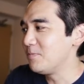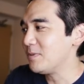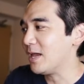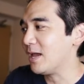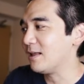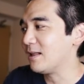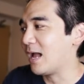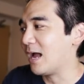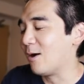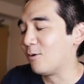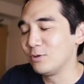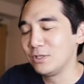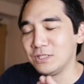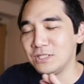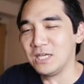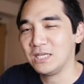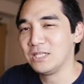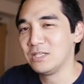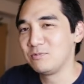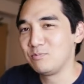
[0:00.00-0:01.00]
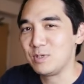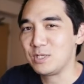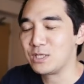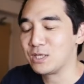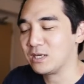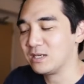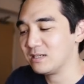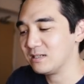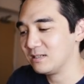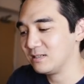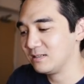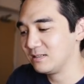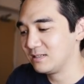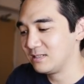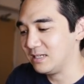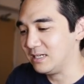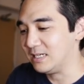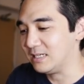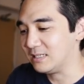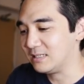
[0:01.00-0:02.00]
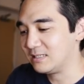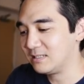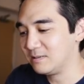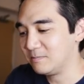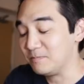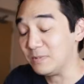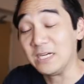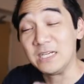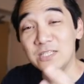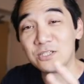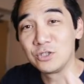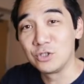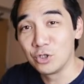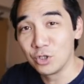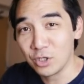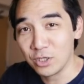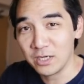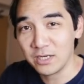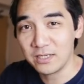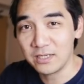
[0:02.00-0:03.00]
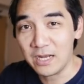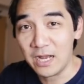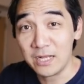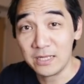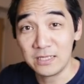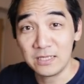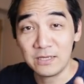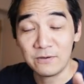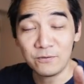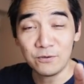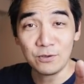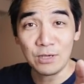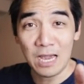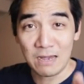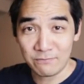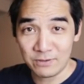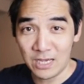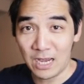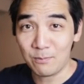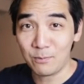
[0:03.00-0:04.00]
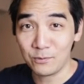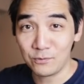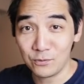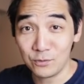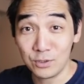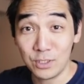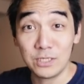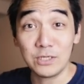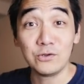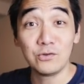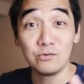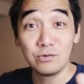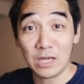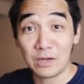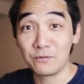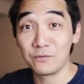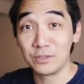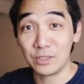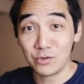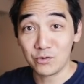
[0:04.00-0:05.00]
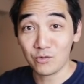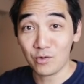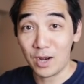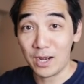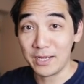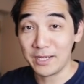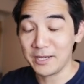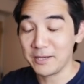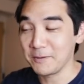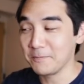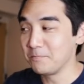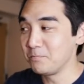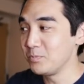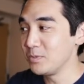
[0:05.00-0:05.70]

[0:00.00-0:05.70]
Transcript: and I only say this because it's good, and if you have the opportunity, you should definitely try it.